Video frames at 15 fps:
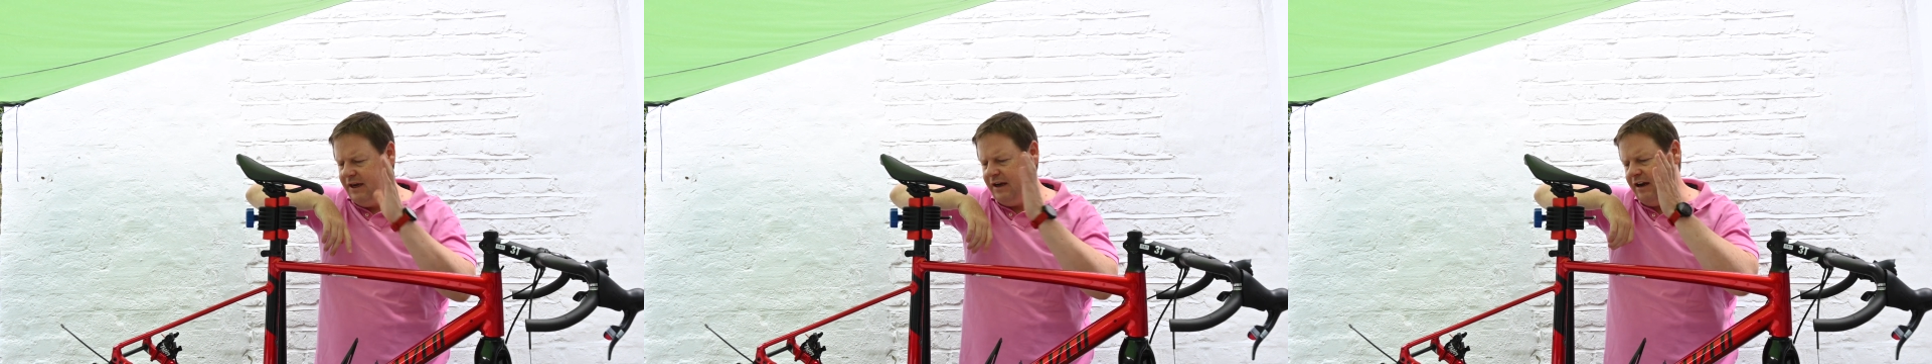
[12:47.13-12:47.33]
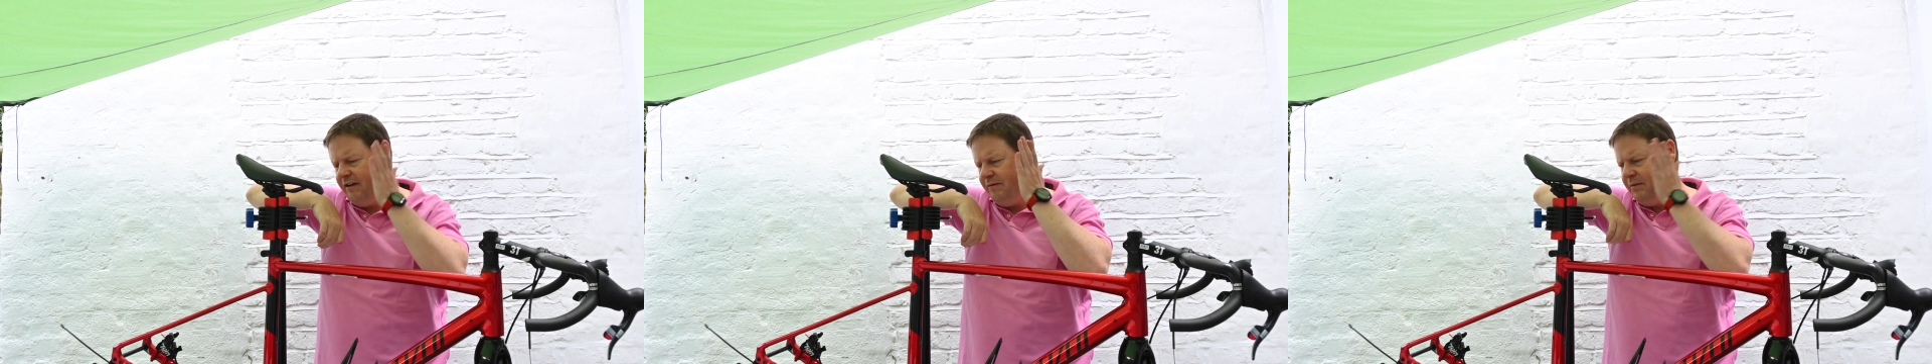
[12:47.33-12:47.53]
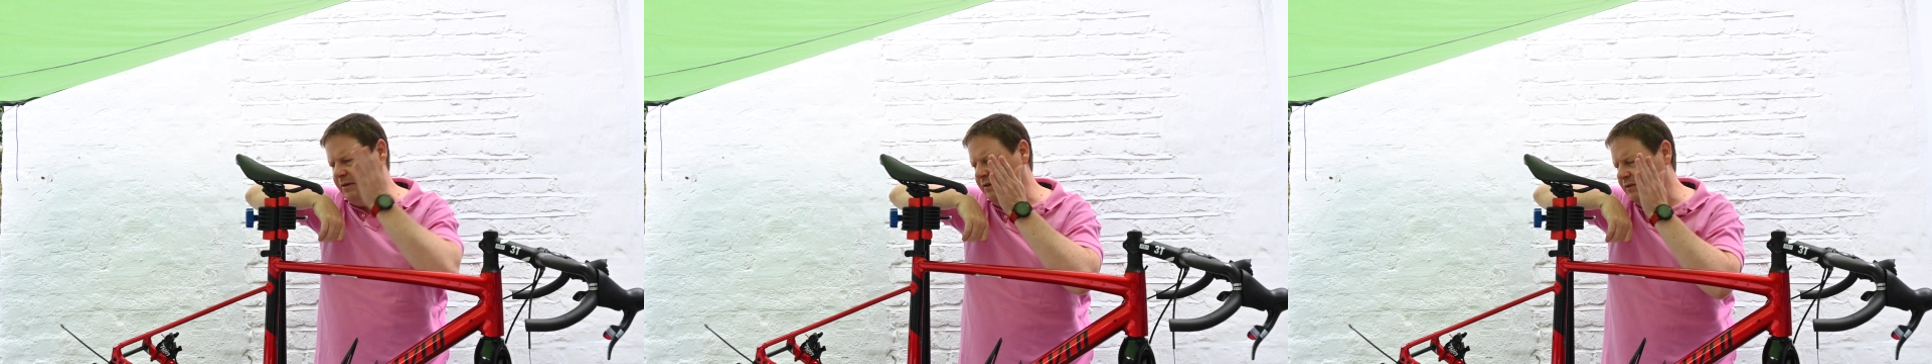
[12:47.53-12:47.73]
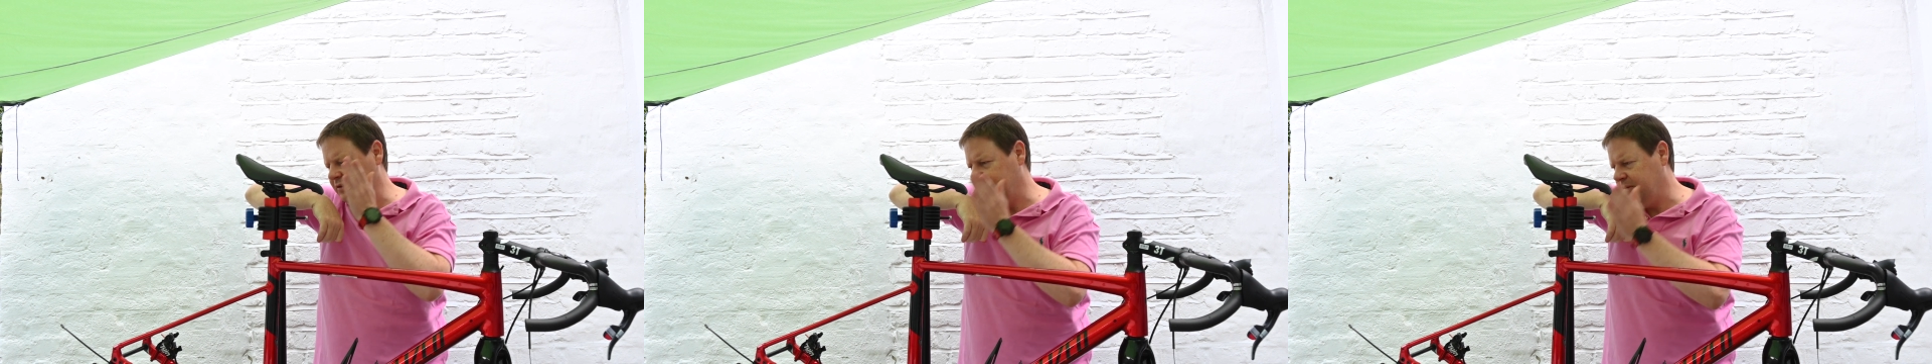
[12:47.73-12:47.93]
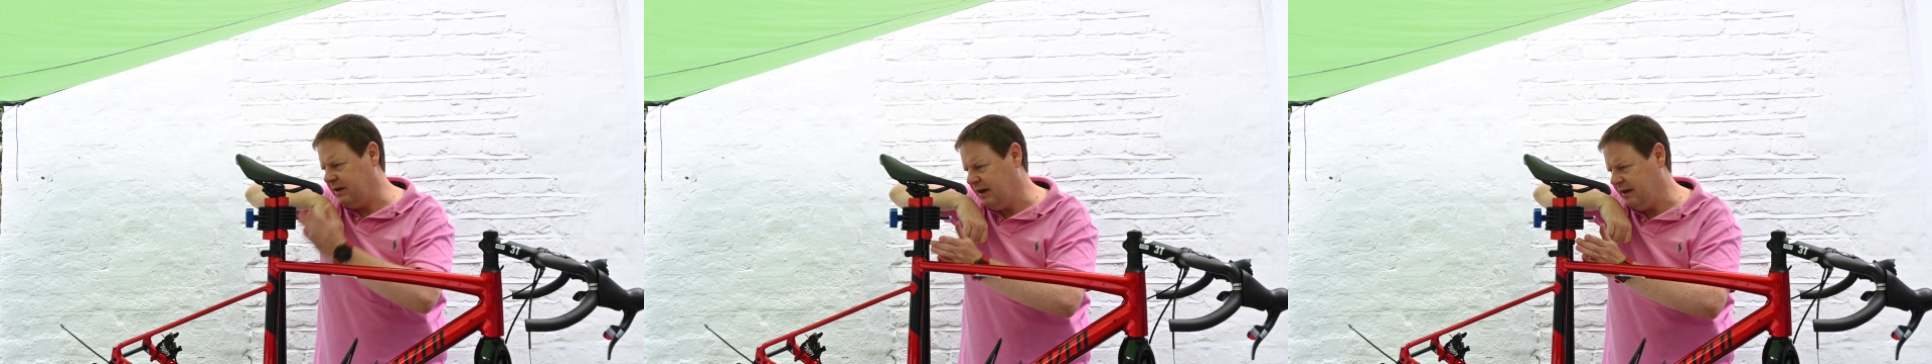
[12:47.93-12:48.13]
I've been using
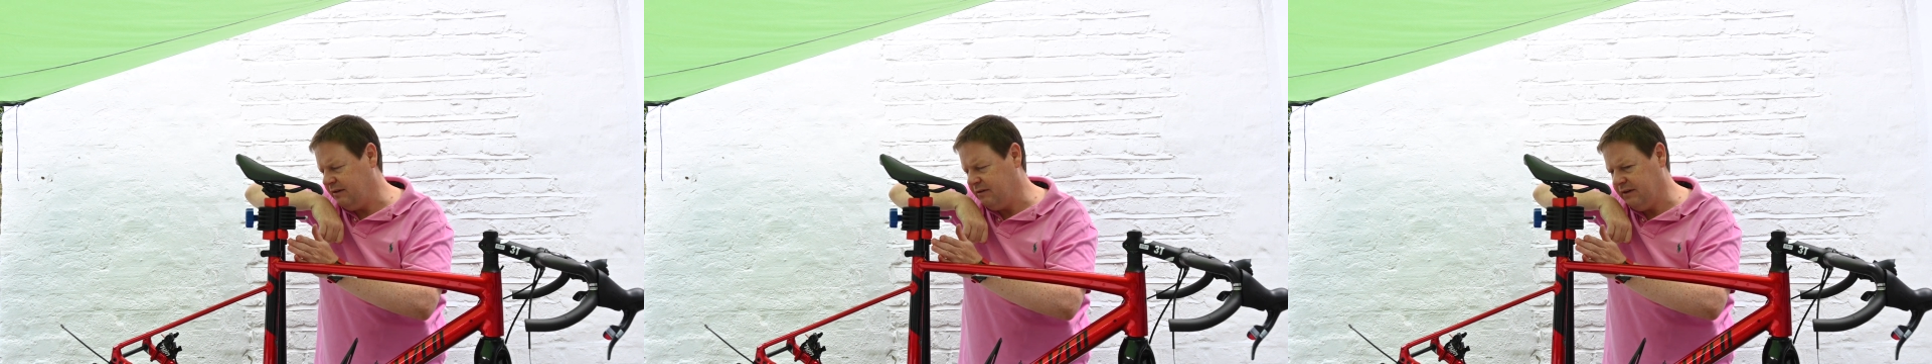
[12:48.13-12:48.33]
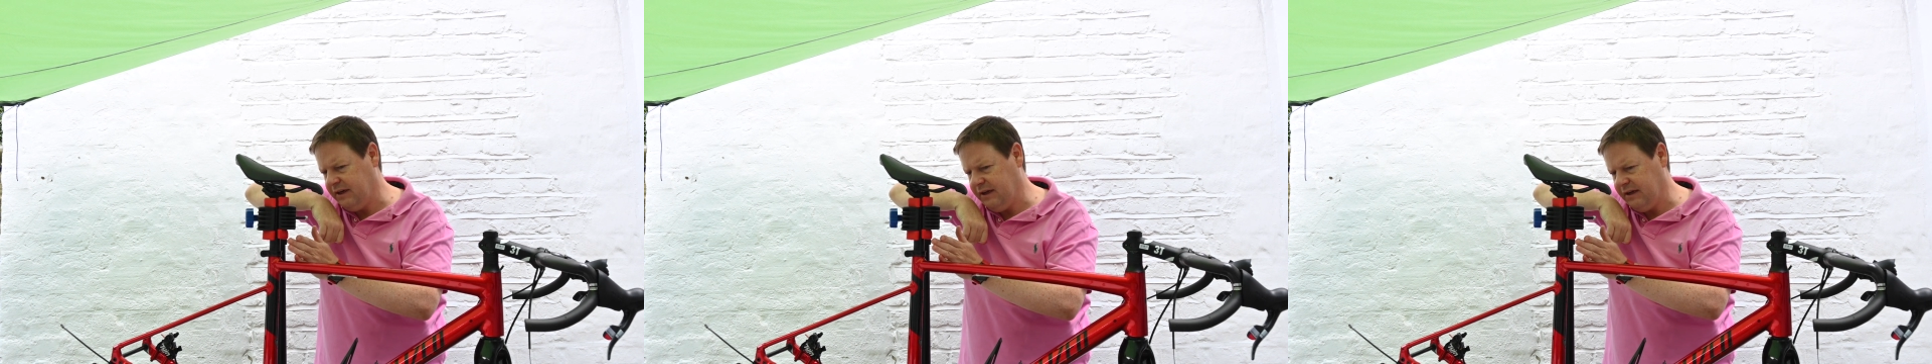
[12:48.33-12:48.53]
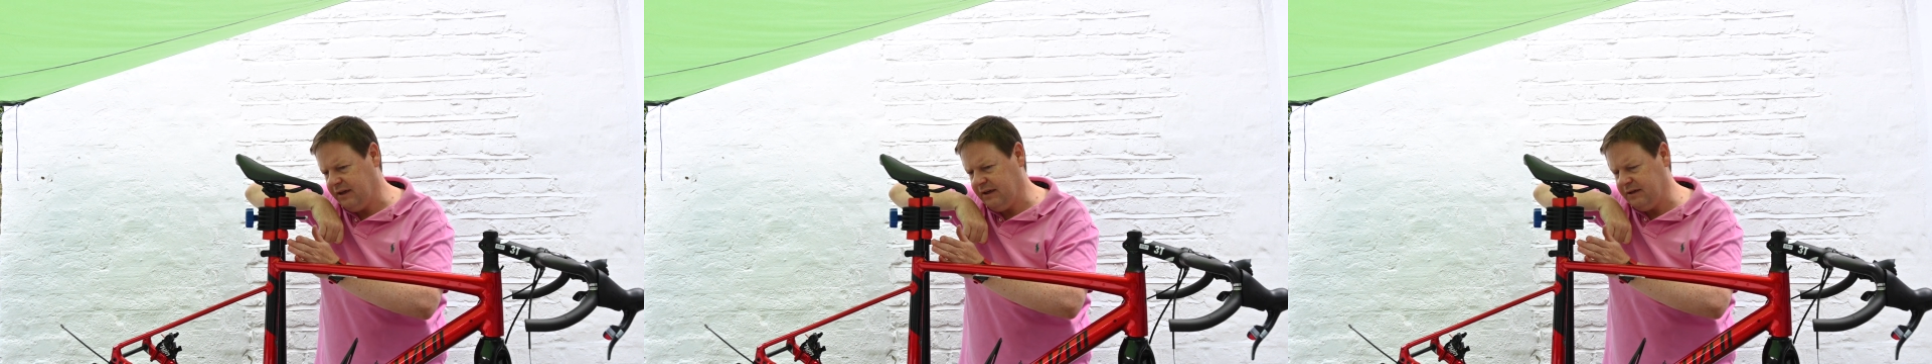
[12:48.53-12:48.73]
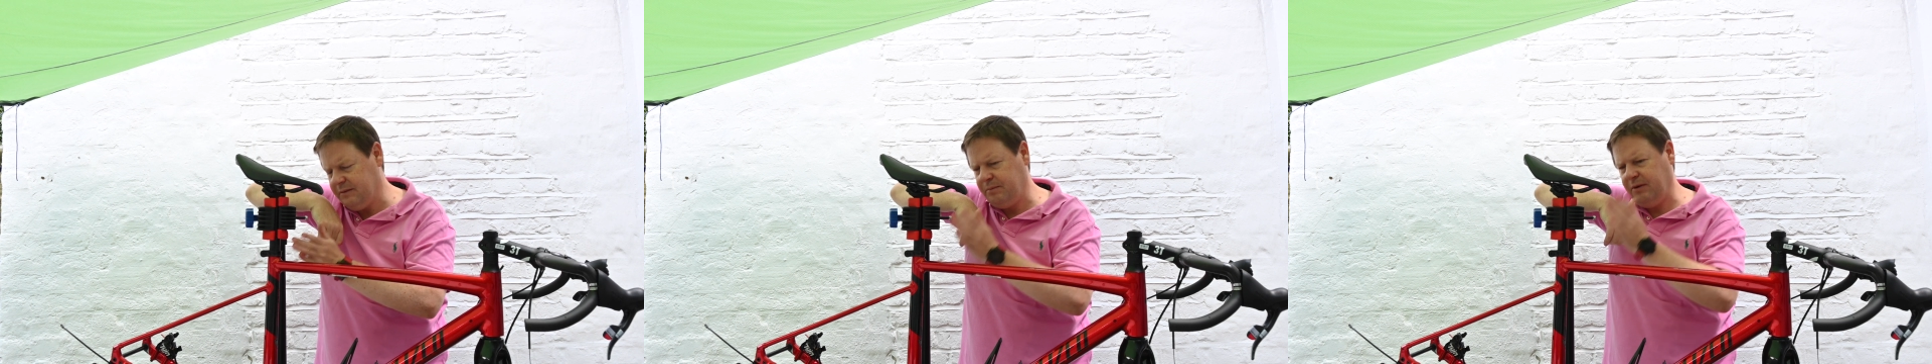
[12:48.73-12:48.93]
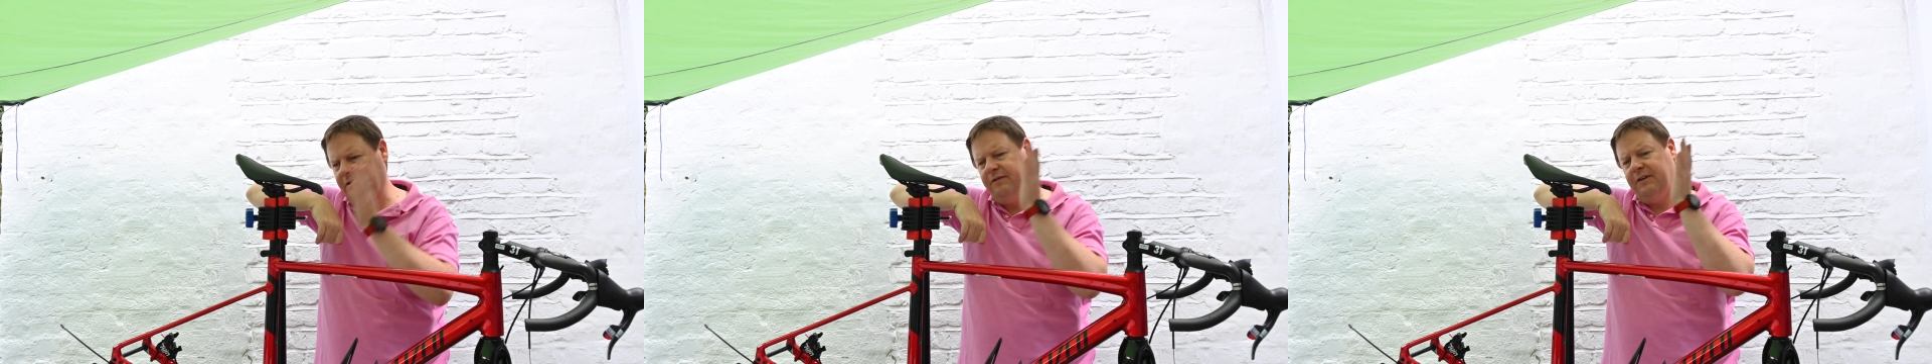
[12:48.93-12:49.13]
mechanical here, it is
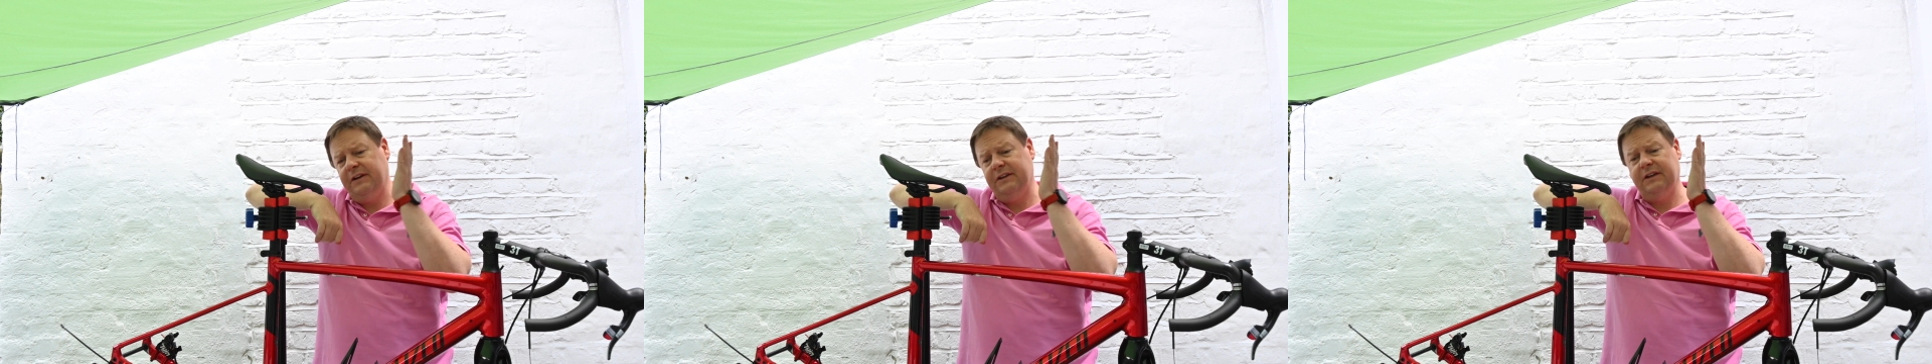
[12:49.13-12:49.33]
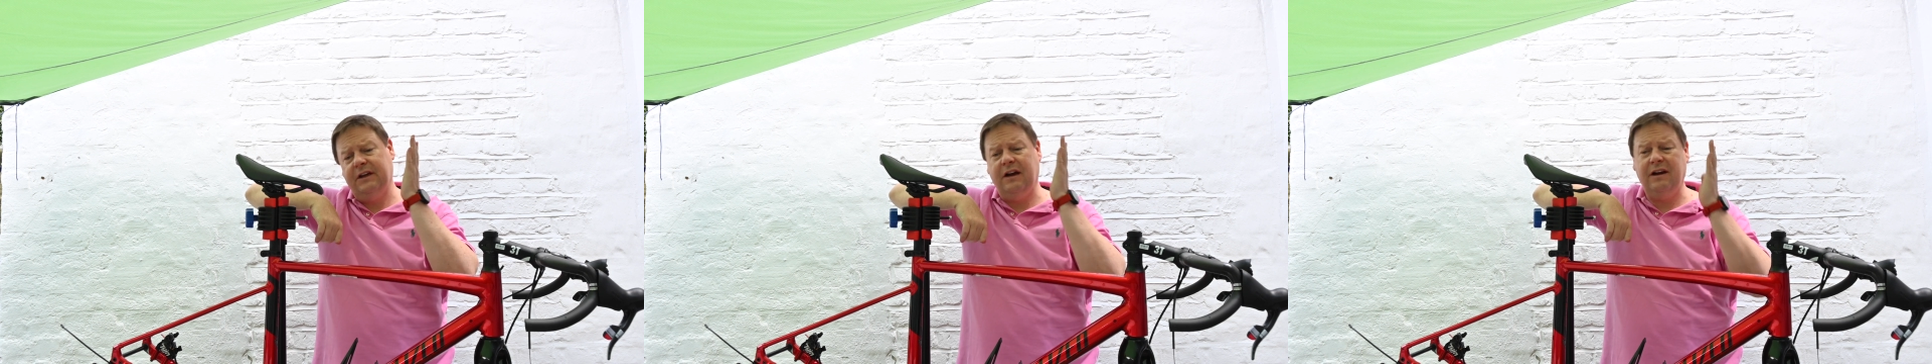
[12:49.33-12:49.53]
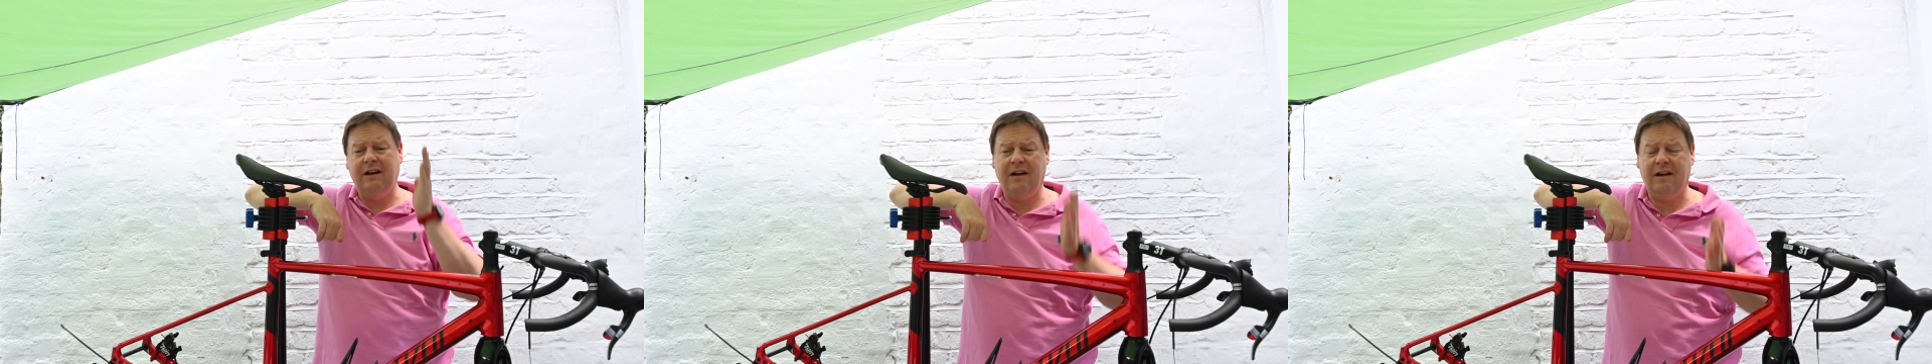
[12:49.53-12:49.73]
perfect. I